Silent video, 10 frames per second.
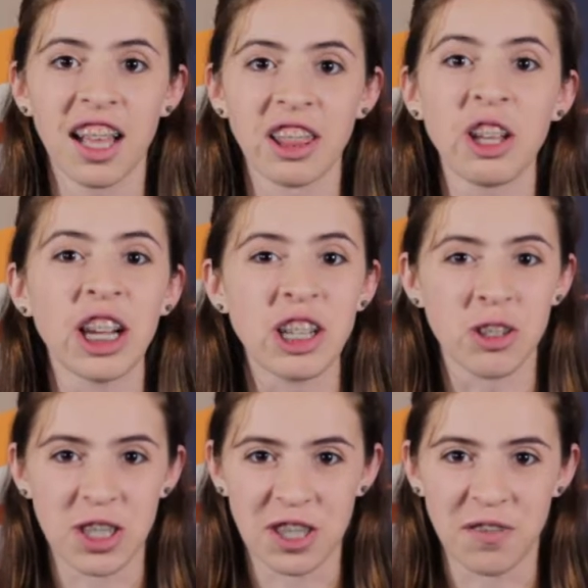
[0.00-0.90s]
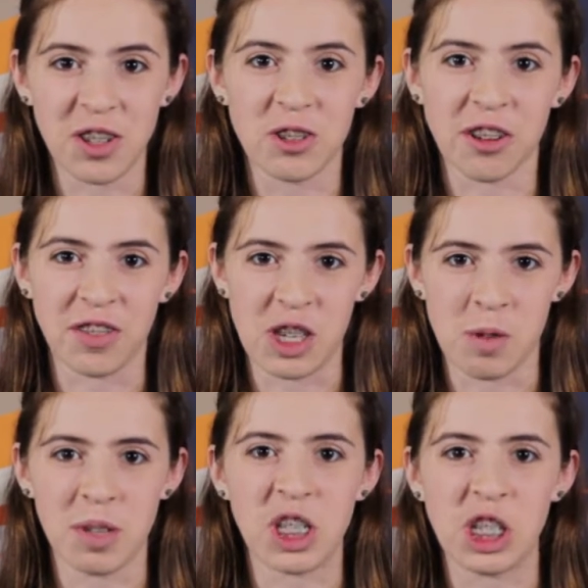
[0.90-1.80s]
Looking towards the future of the
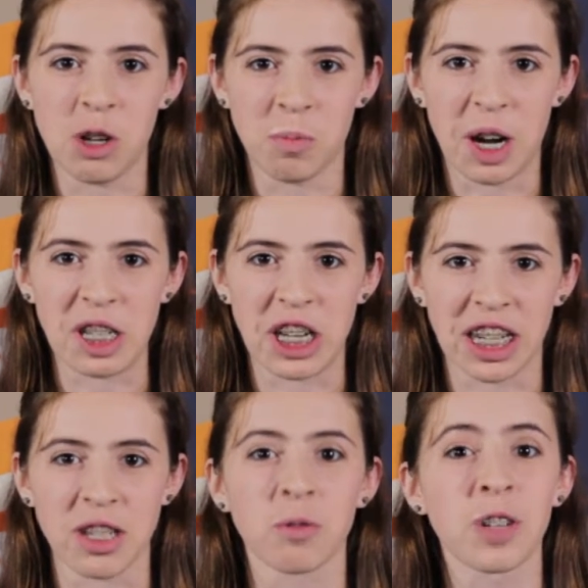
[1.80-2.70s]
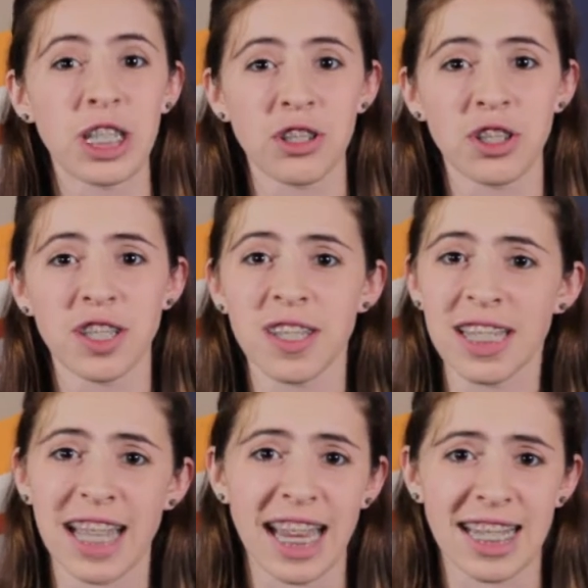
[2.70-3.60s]
Human Genome Project, researchers and
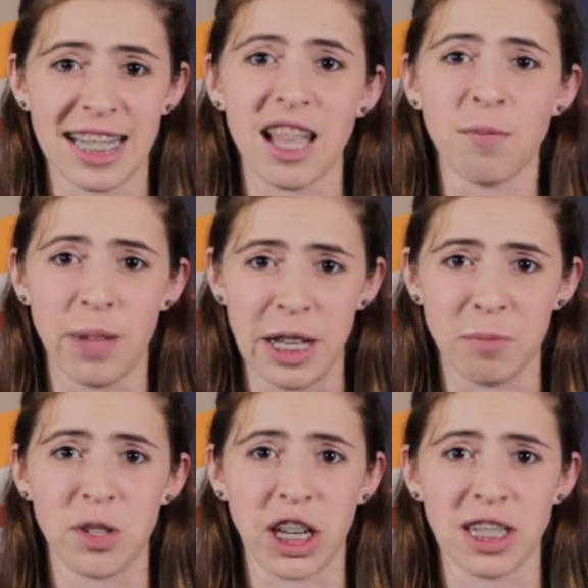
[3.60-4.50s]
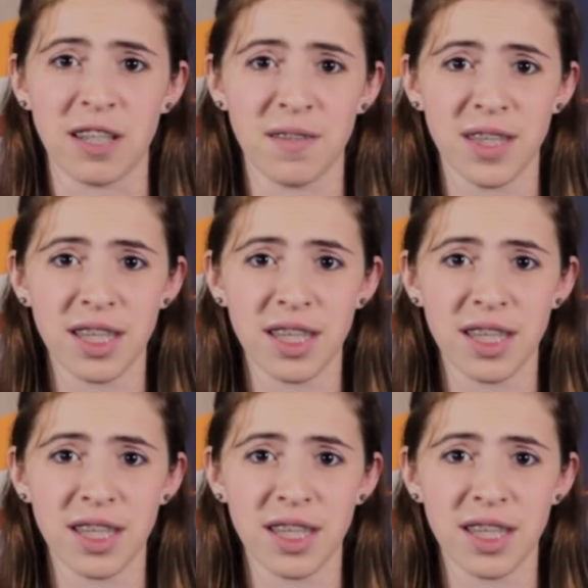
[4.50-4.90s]
scientists have many objectives.